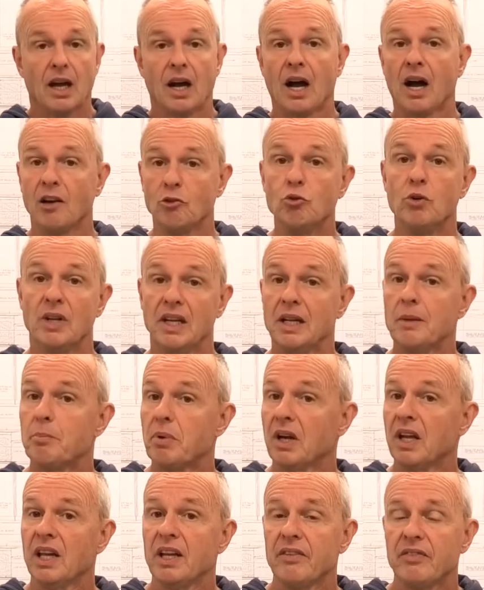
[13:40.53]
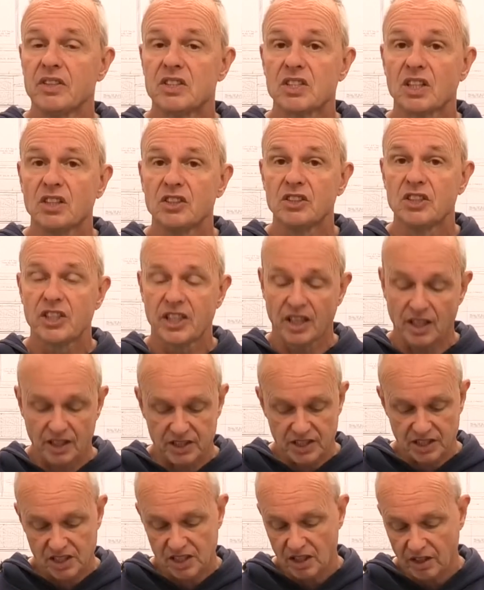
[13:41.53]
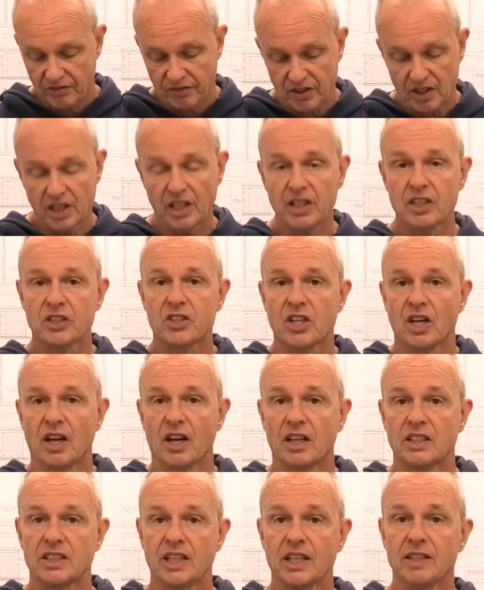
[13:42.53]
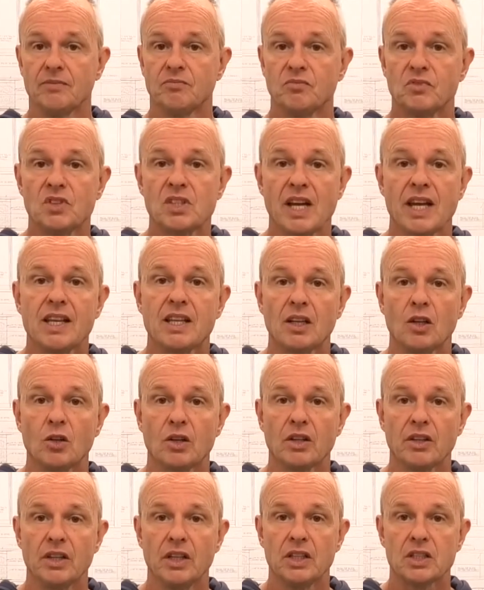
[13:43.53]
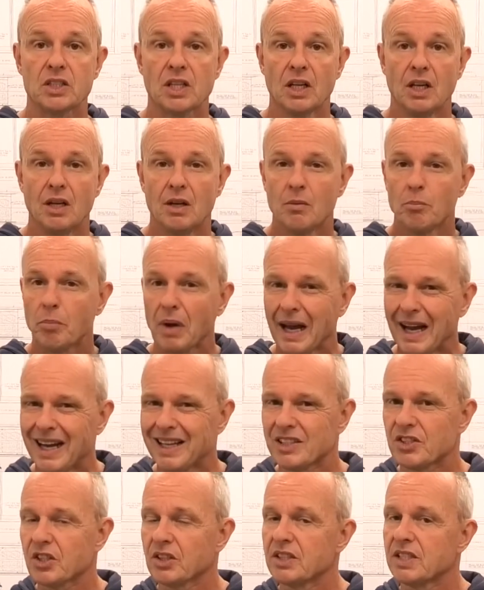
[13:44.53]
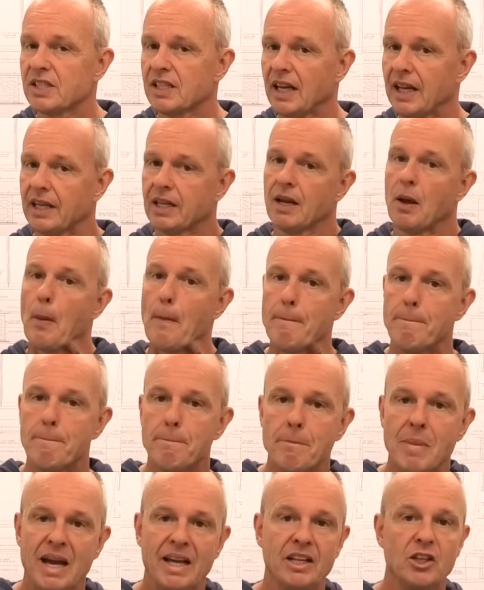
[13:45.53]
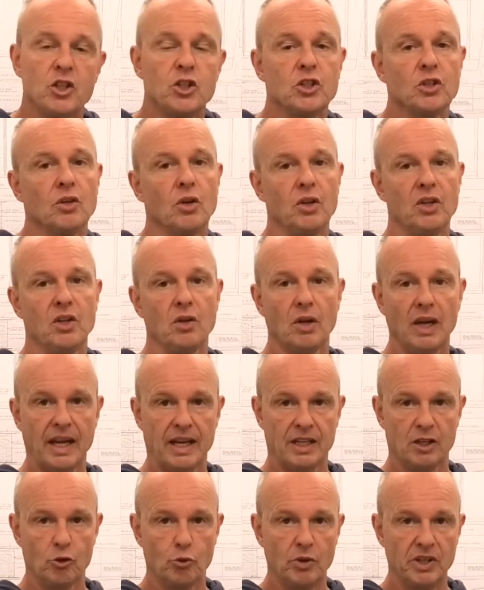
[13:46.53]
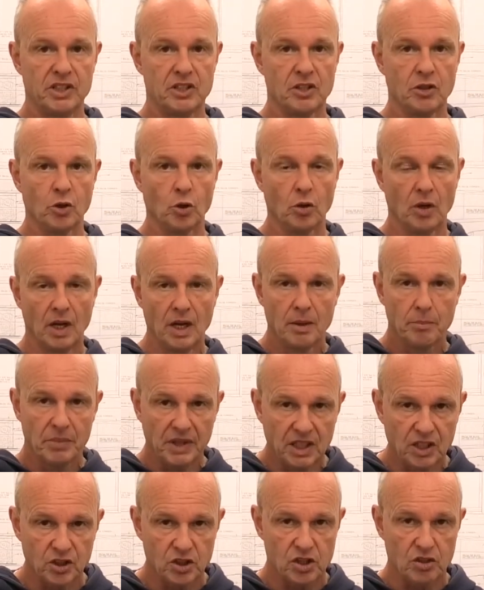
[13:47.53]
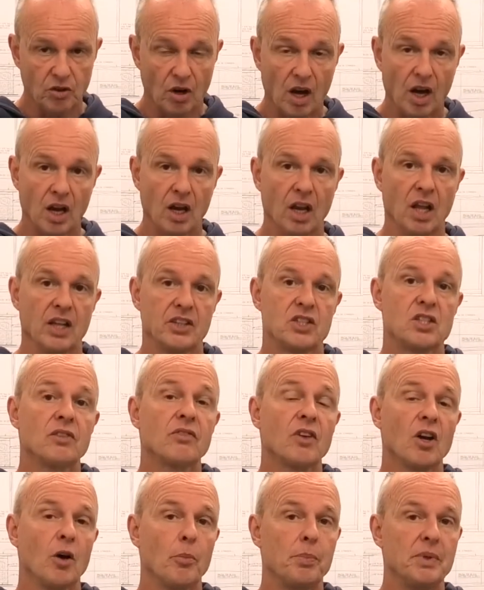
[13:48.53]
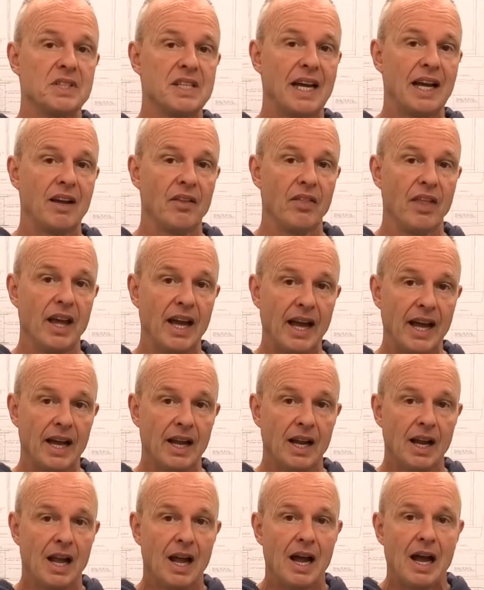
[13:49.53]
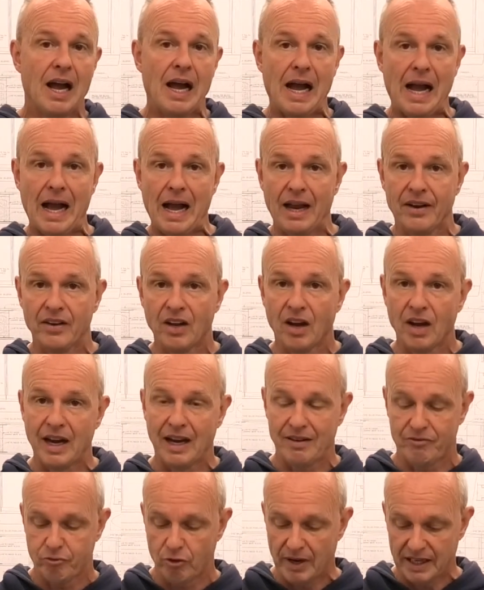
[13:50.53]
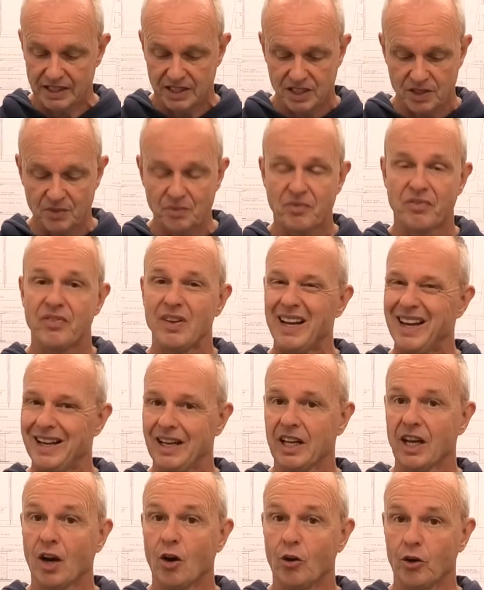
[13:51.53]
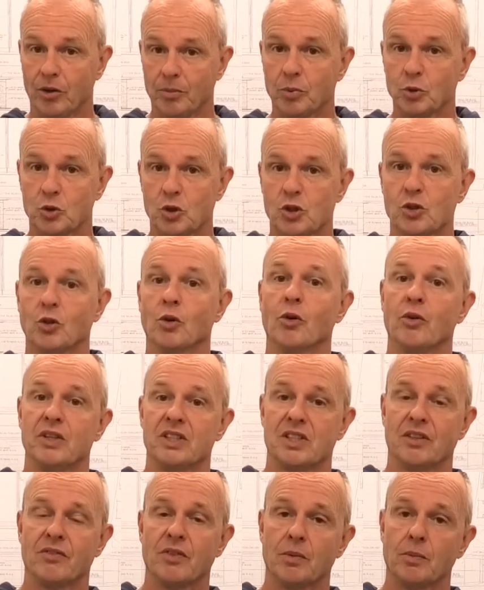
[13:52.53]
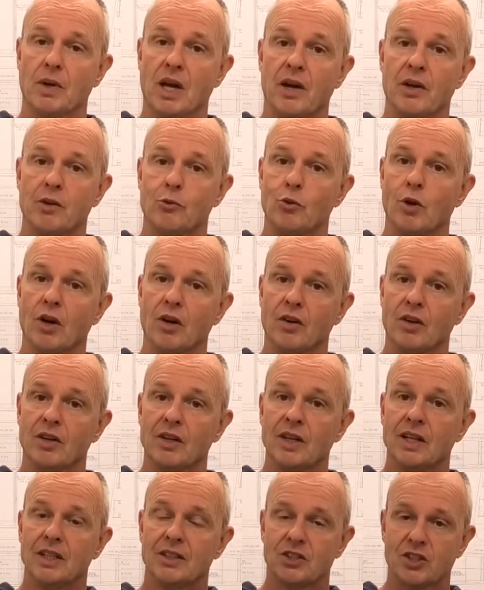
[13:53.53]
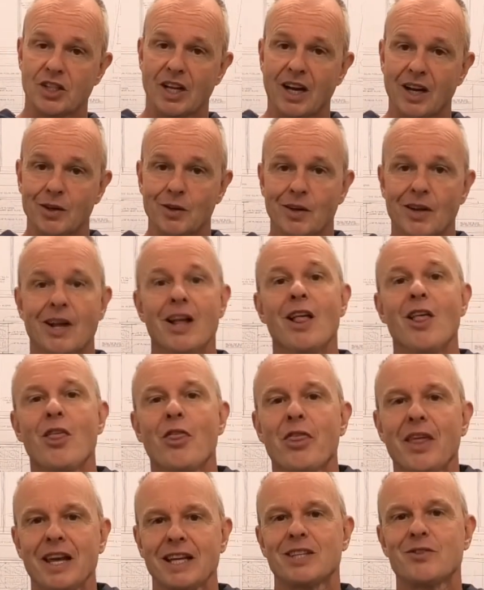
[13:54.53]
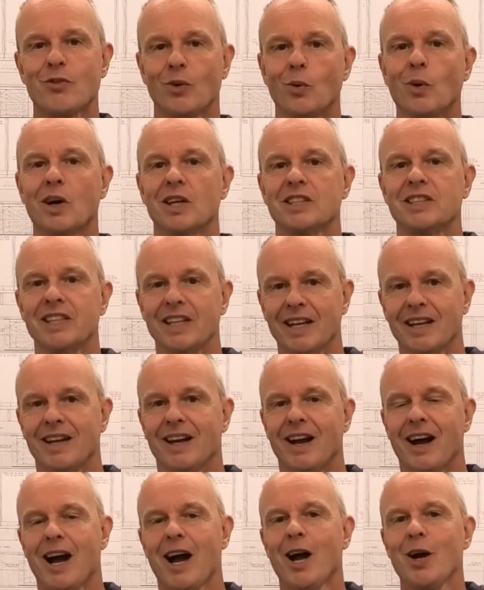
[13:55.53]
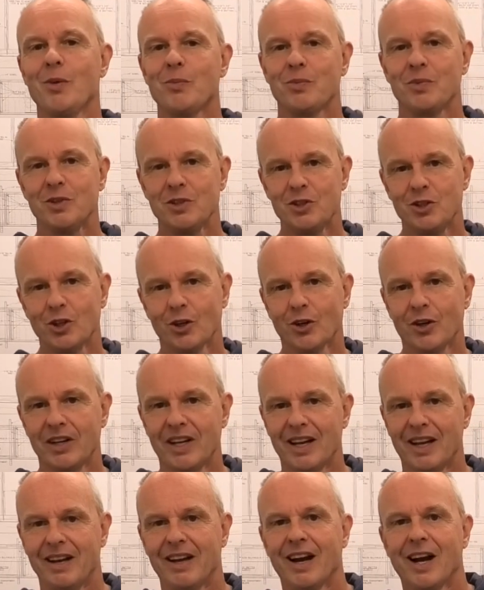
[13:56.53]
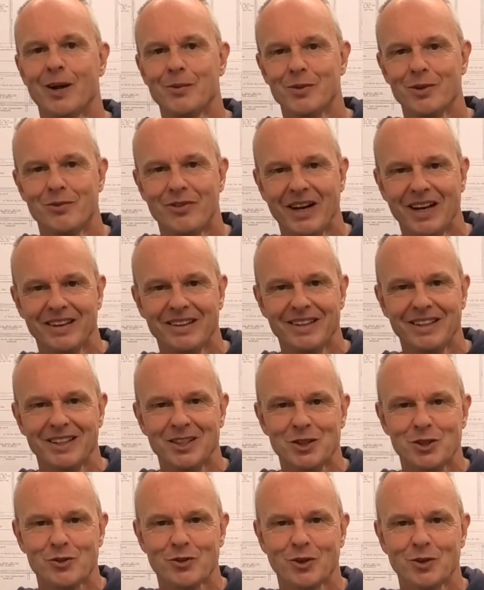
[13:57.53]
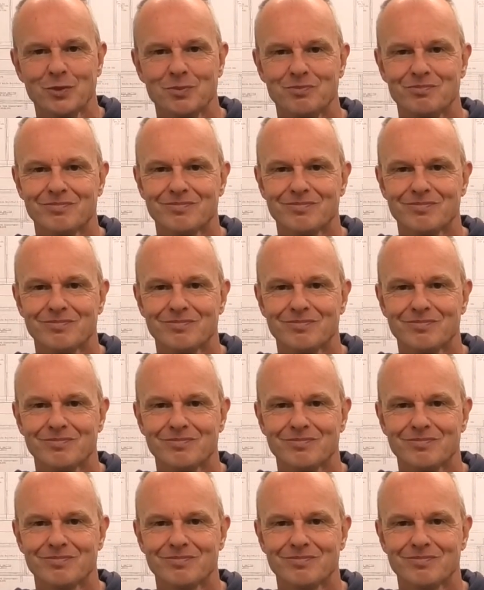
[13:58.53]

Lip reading: I really believe it's a good charger. So if you need a charger, take a look at this. As I said, make sure you get an original, because there are lots of copies out there and I have read some fairly horrible stories of them going wrong. So, thanks for watching. Hope you enjoyed it and I hope you found it useful.